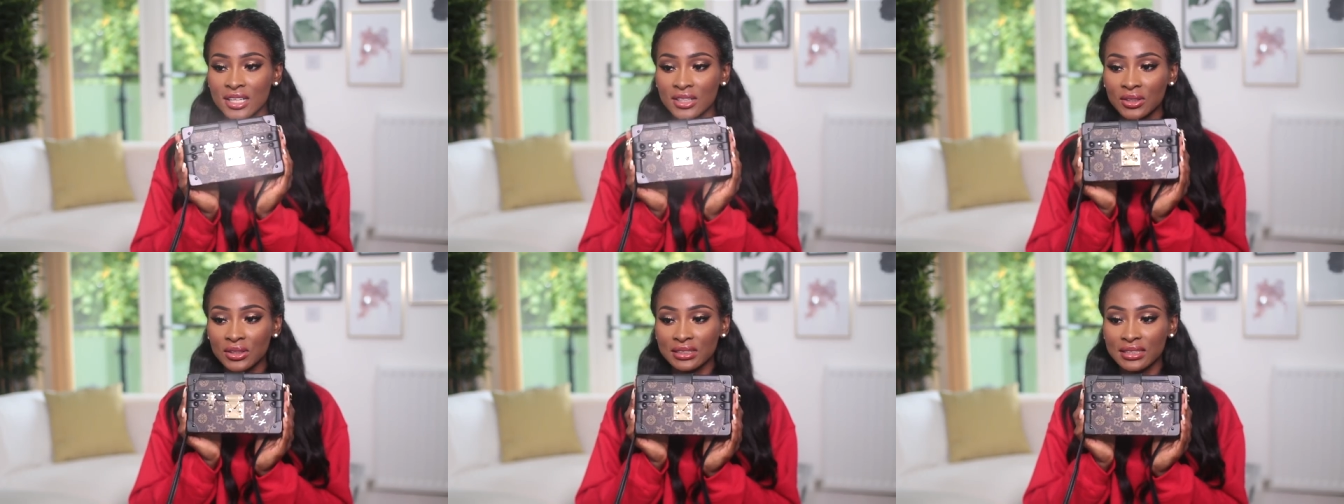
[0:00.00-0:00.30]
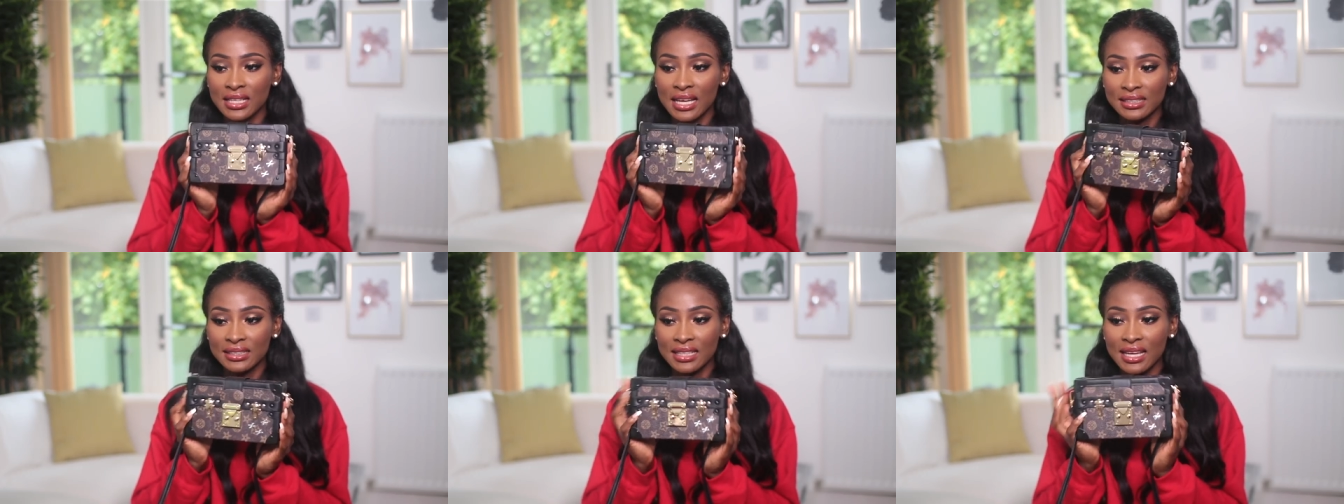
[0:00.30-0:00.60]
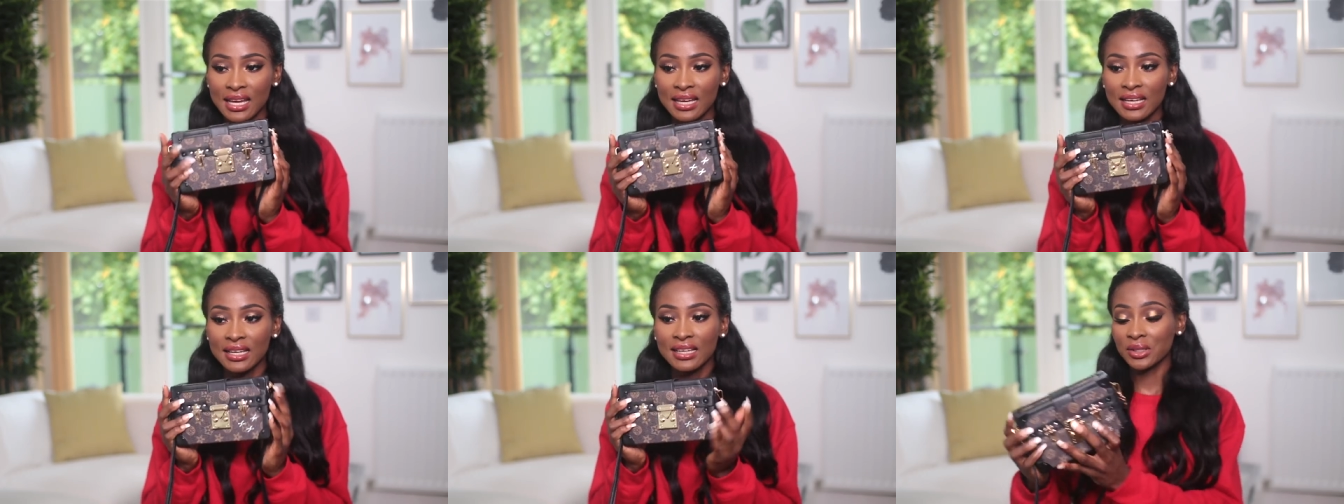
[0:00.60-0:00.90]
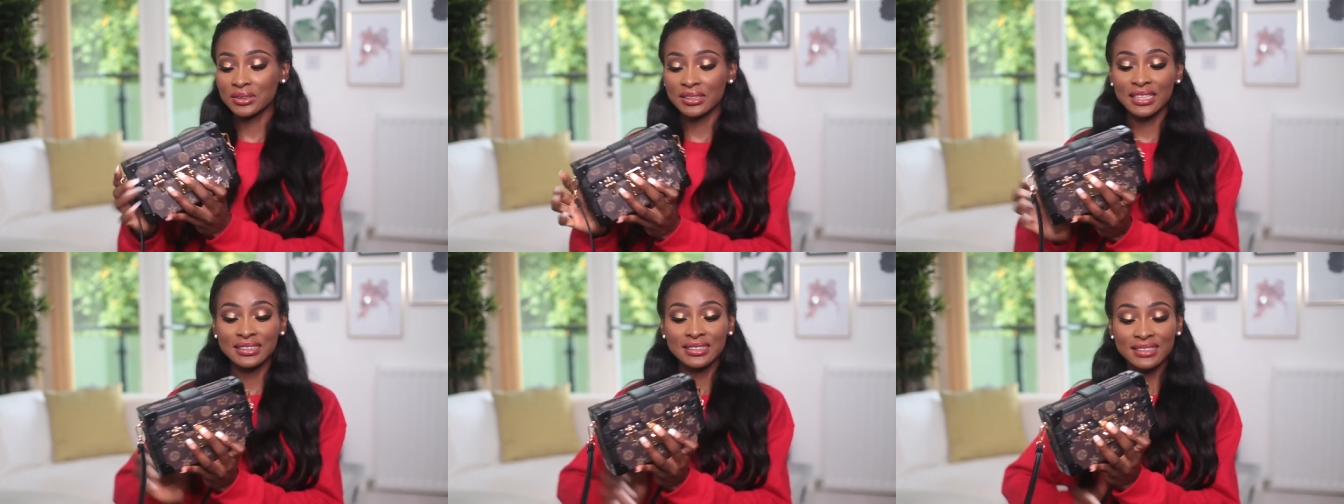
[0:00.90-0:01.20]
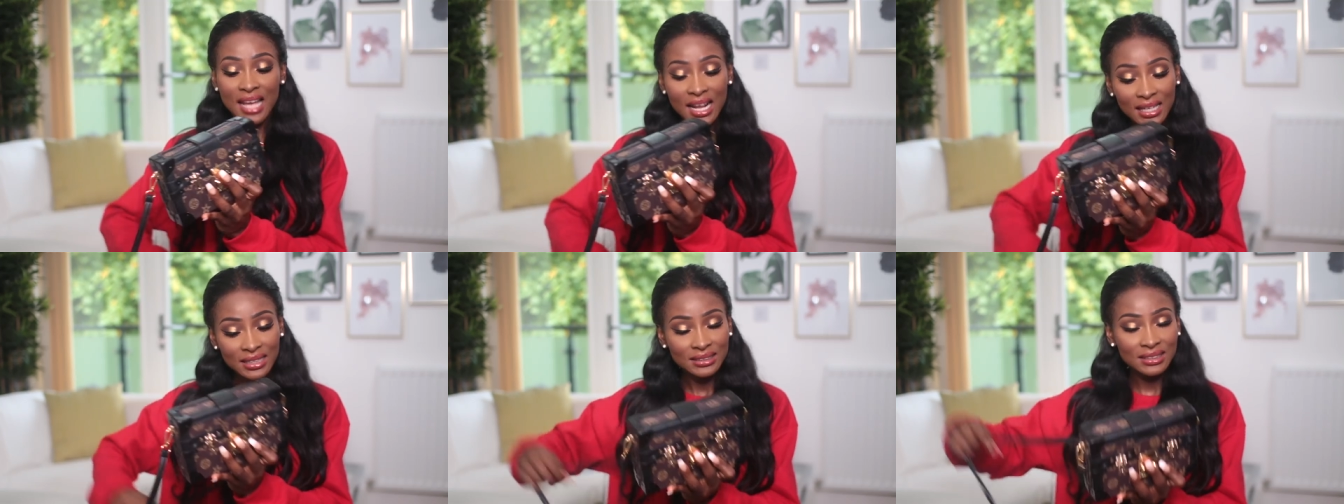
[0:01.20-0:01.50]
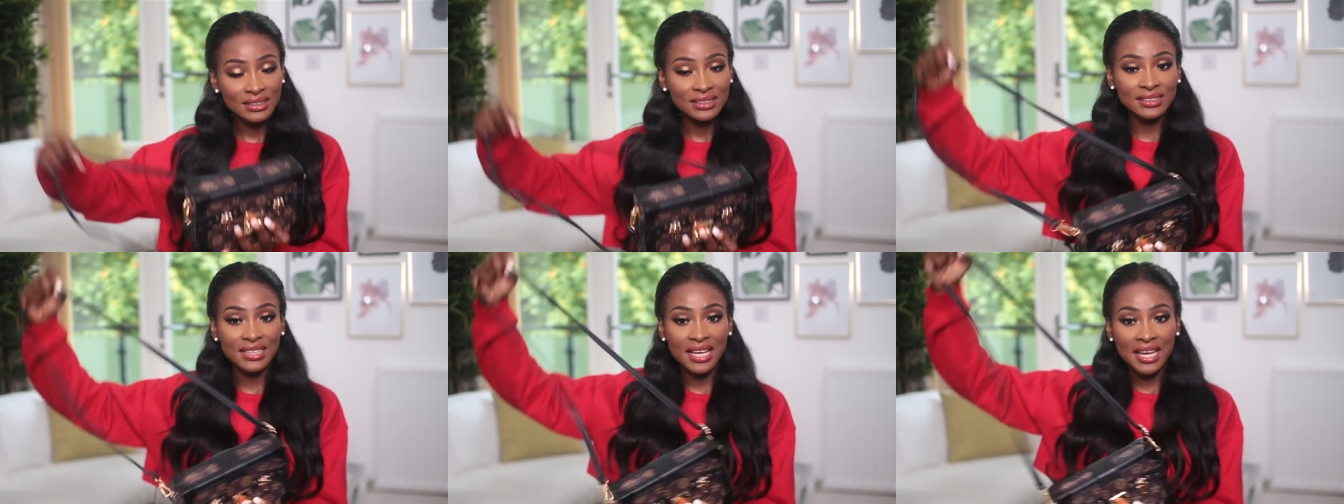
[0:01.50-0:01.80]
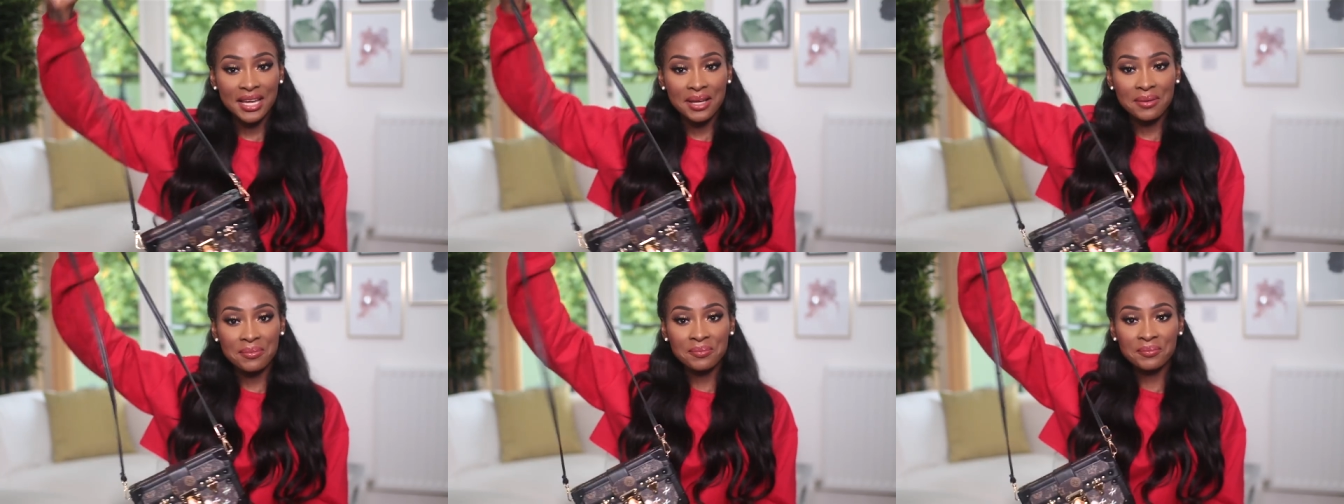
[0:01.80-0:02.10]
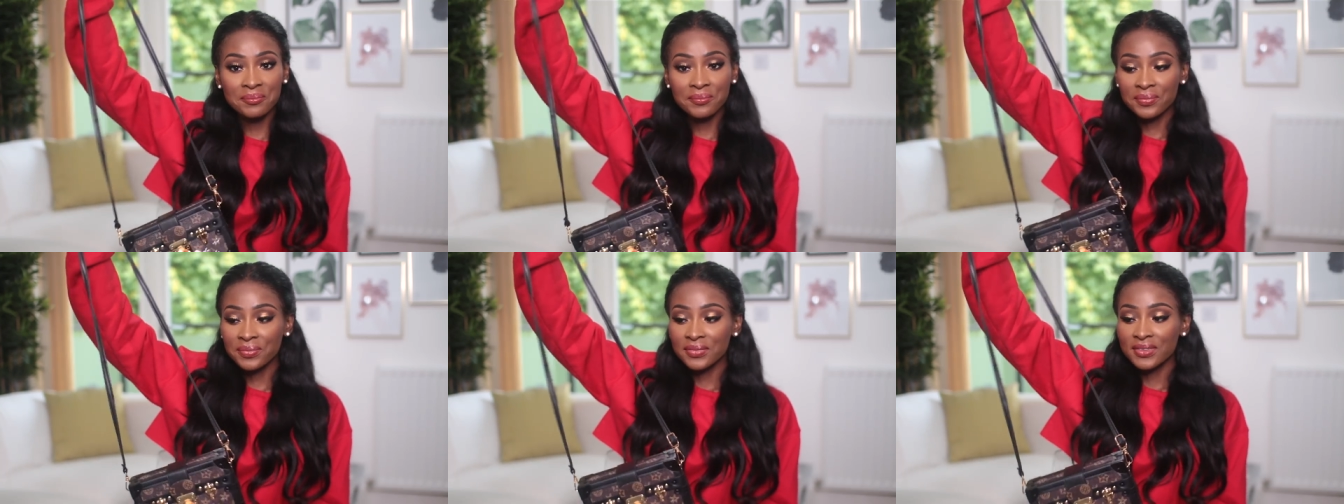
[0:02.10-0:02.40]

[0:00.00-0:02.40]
looks like that looks exactly the same